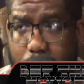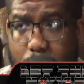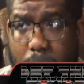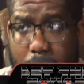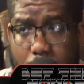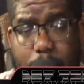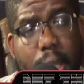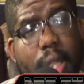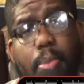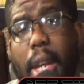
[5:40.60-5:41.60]
And I'm
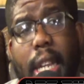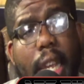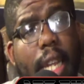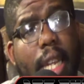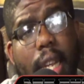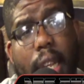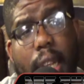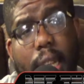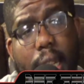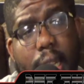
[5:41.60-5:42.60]
just, again,
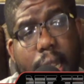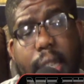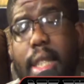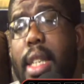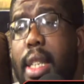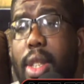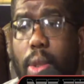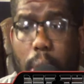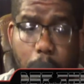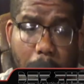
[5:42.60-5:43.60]
you're listening
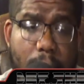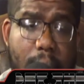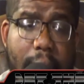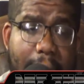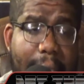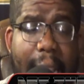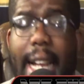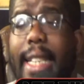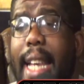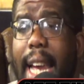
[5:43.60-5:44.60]
to a person that
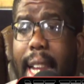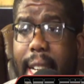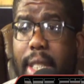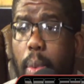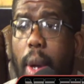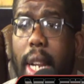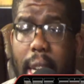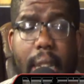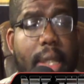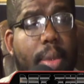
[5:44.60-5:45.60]
has had his
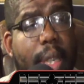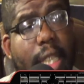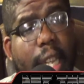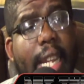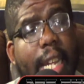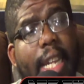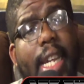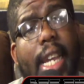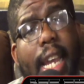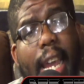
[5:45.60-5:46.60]
run-ins with cheating,
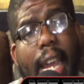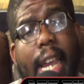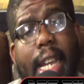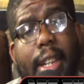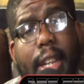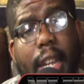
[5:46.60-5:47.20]
and